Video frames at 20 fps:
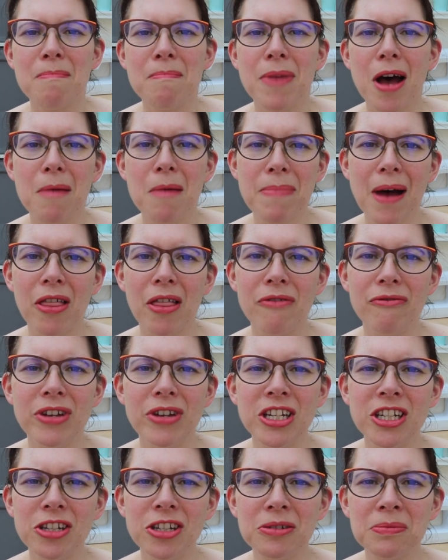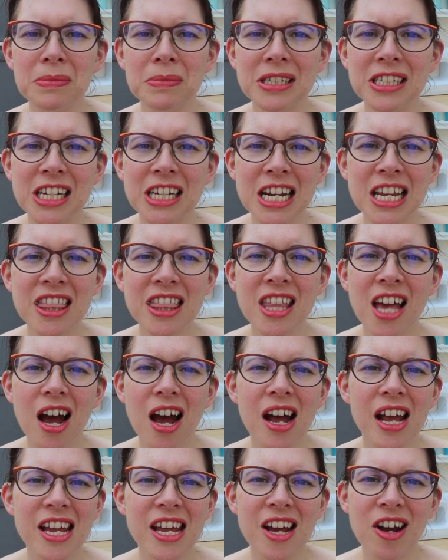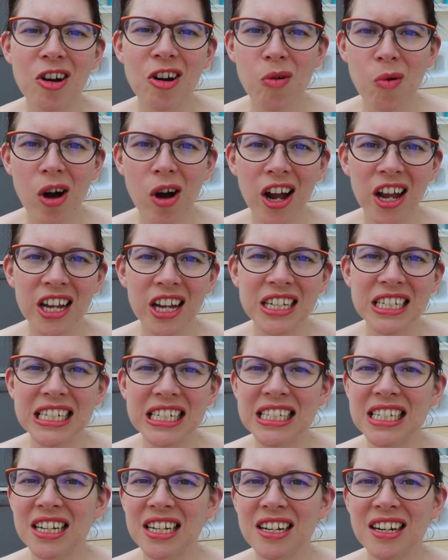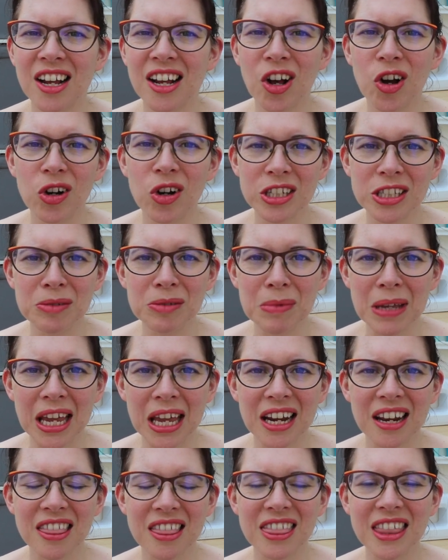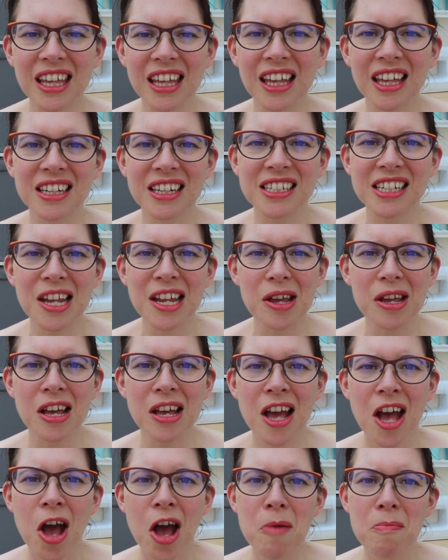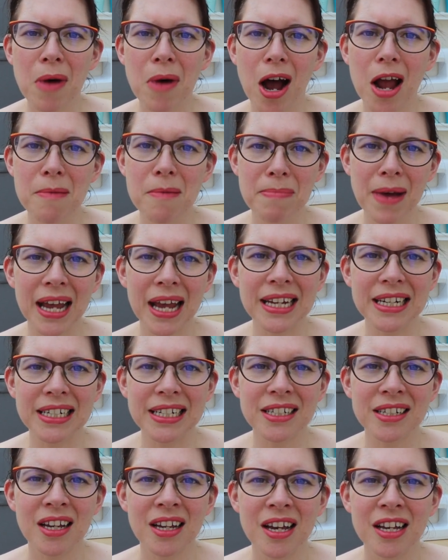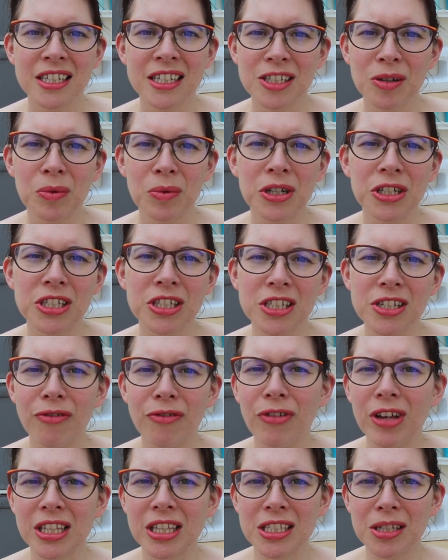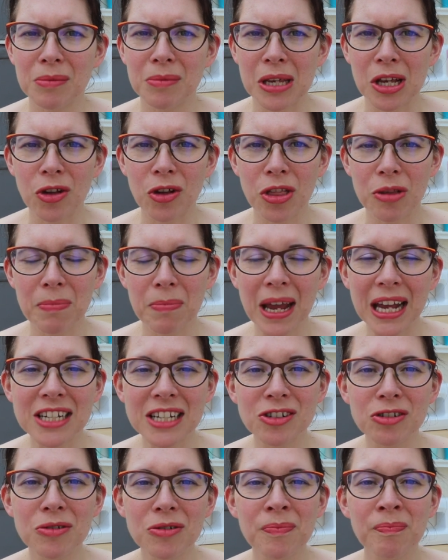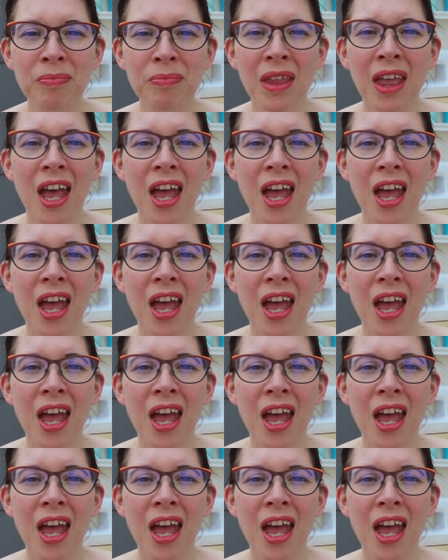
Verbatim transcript: but about the vintage machine that I acquired. It didn't cost me anything actually, but I paid someone just to fix something on the pedal.